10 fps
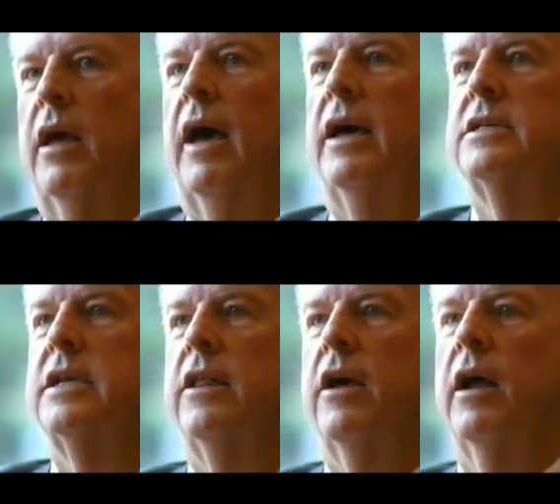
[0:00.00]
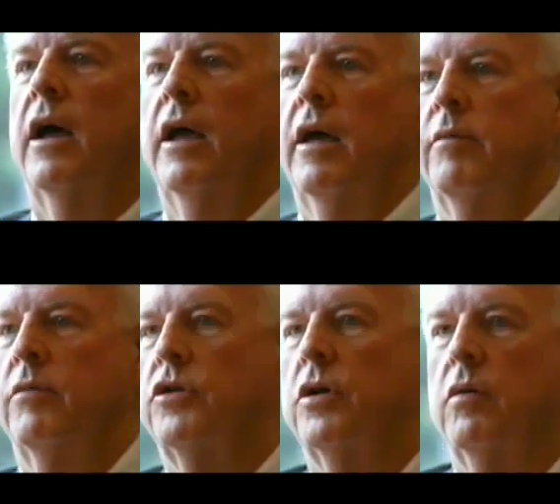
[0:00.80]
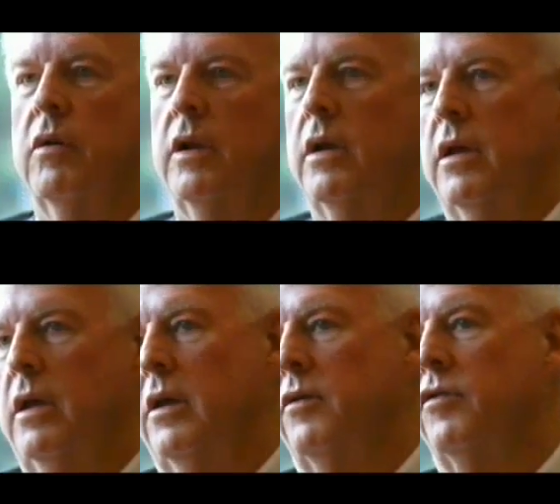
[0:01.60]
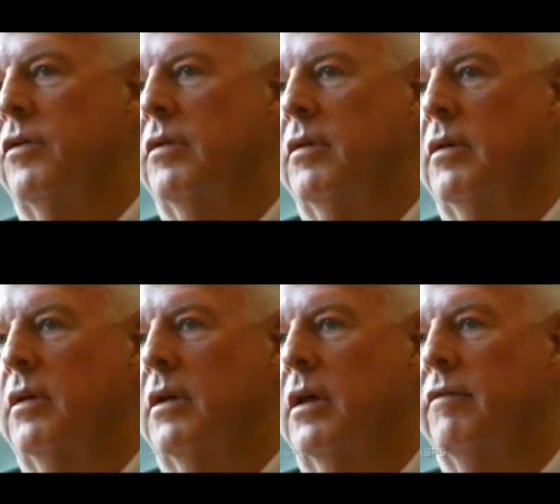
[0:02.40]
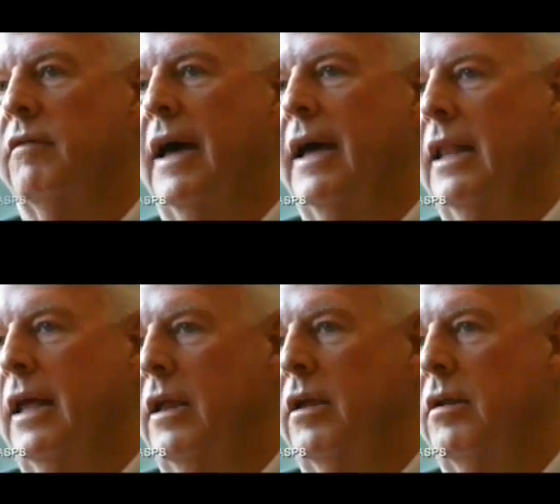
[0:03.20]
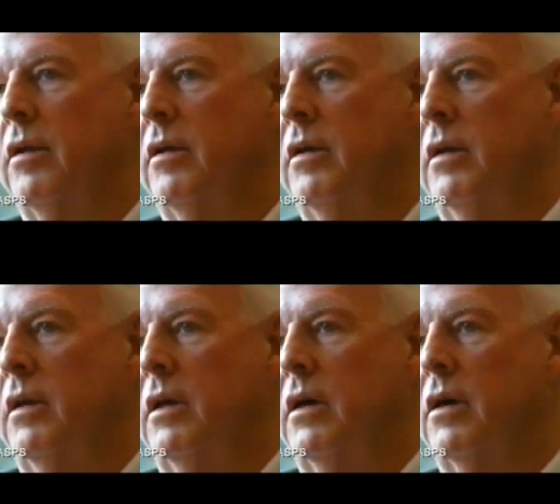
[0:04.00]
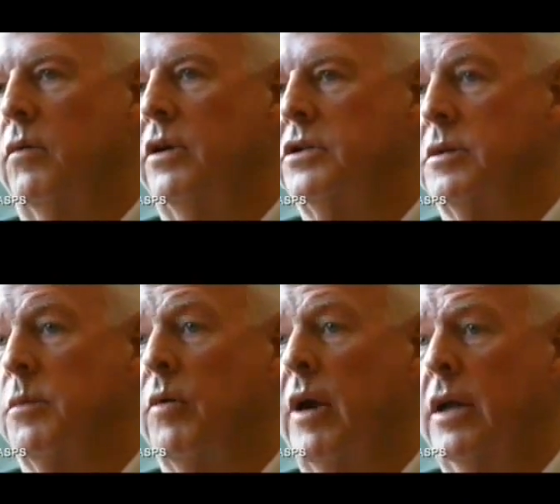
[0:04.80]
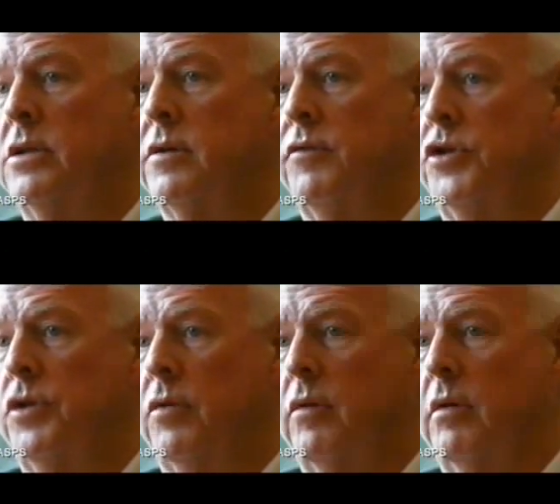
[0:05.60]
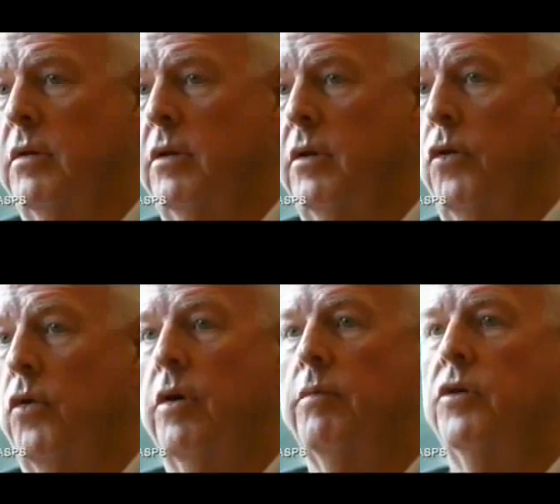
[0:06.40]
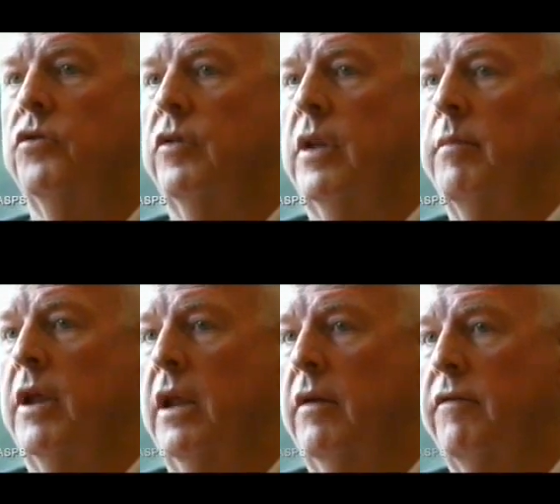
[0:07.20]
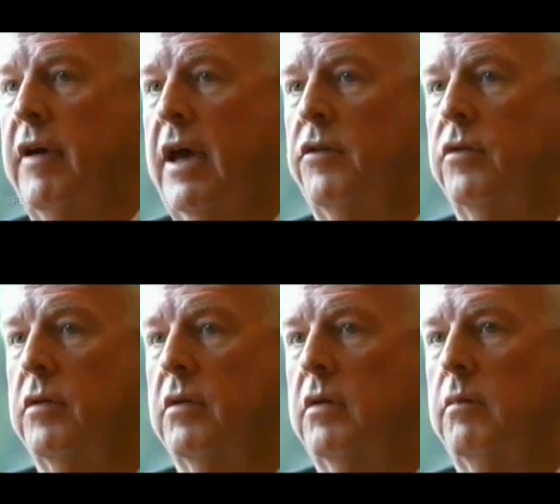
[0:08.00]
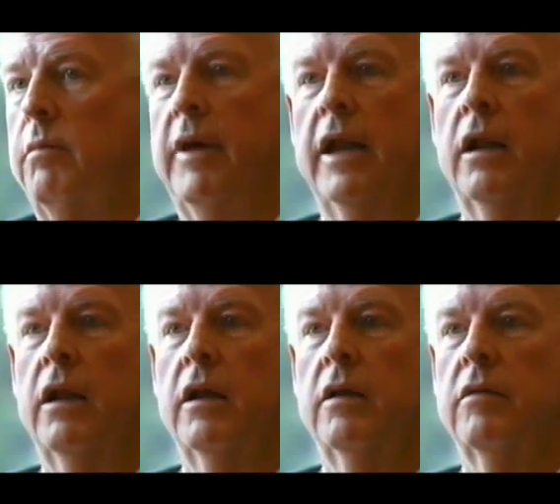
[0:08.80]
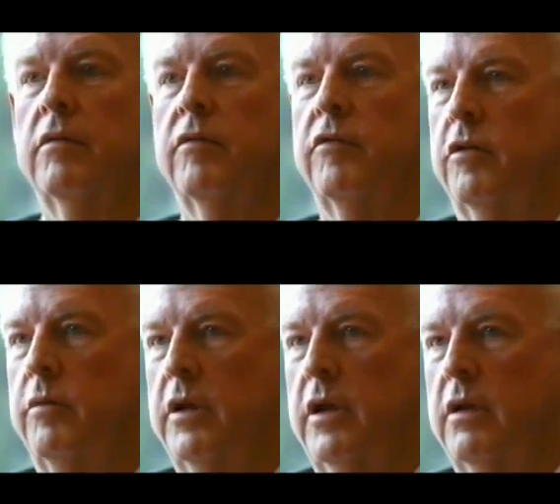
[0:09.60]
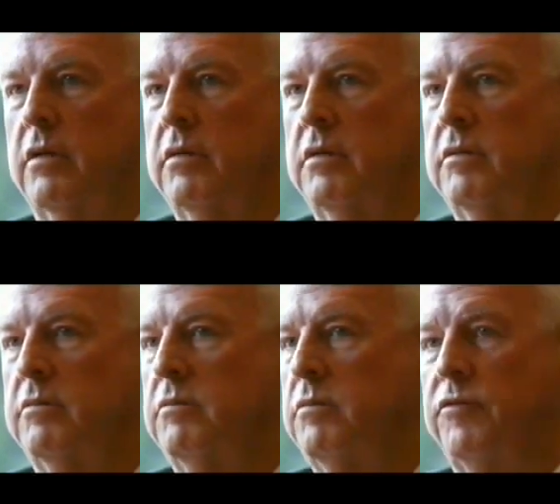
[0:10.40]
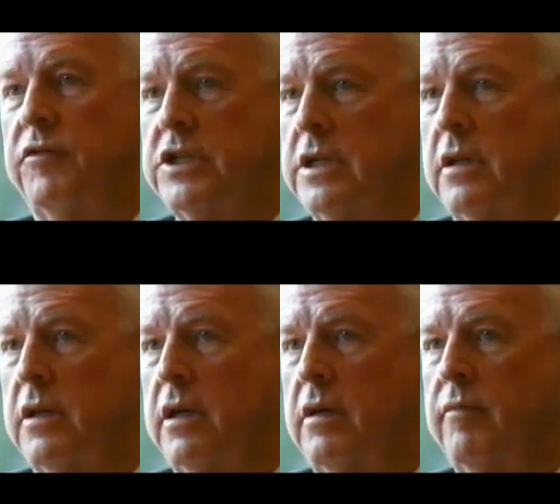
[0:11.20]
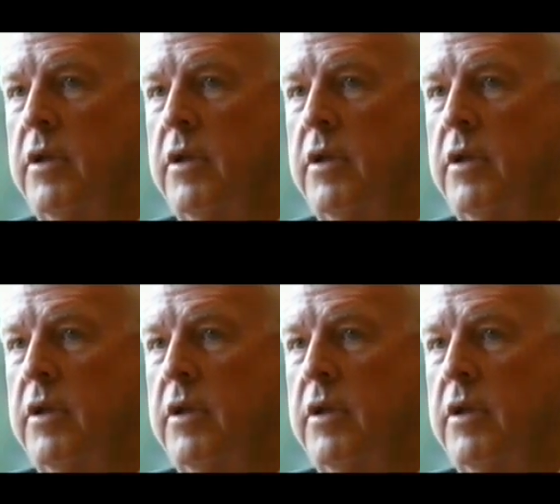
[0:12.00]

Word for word: I say that I am totally against uh, violating uh, reasonable rights of children or abusing them in any fashion, mentally, verbally, physically.